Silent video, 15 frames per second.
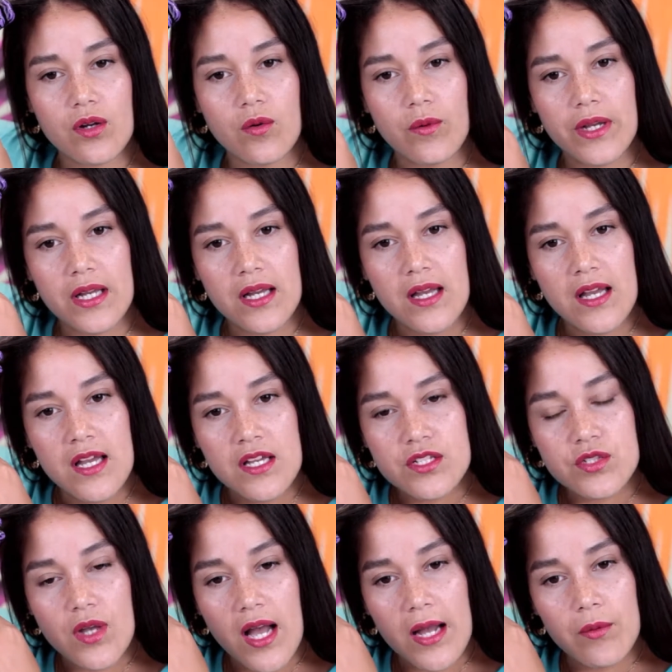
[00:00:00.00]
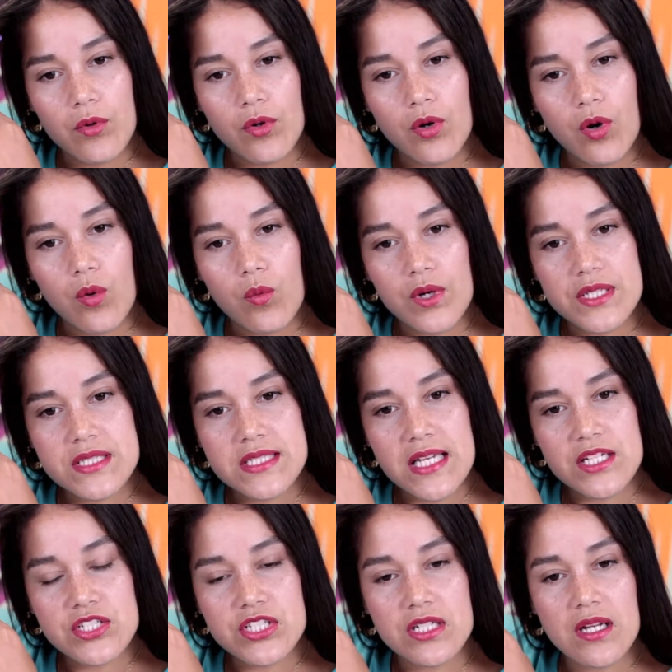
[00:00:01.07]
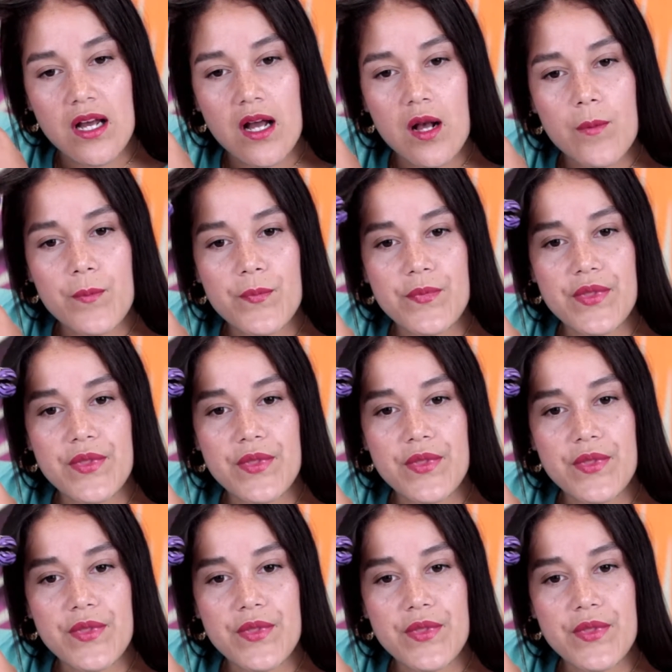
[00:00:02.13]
going. So I will go one section up,